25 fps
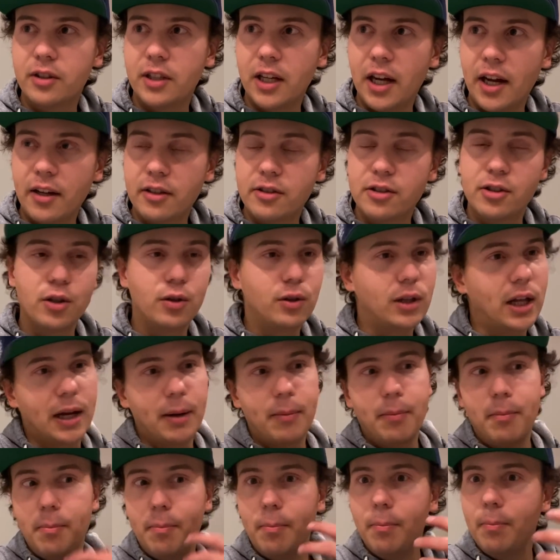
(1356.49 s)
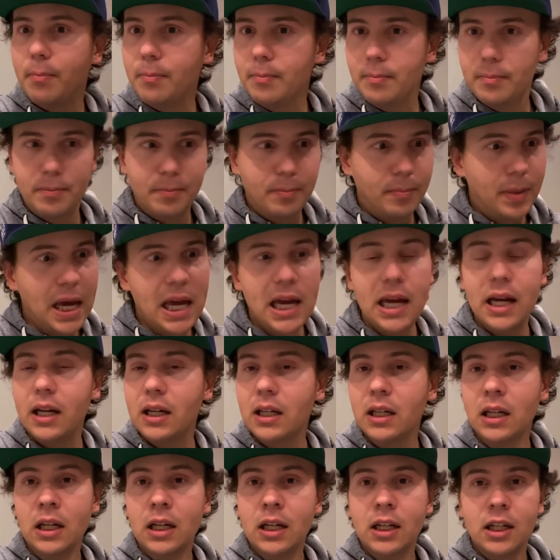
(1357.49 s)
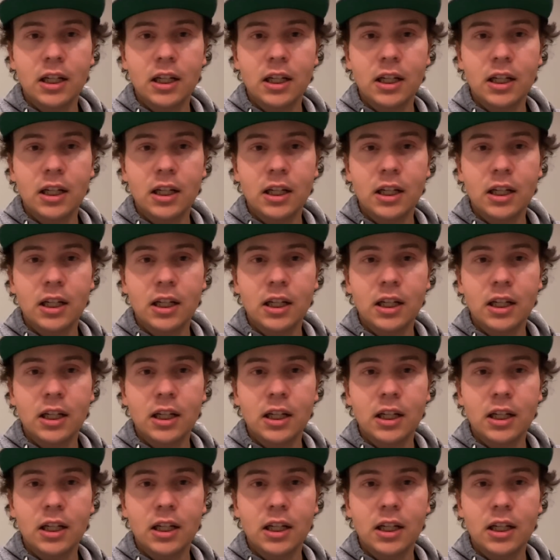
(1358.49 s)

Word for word: things. So, like, ping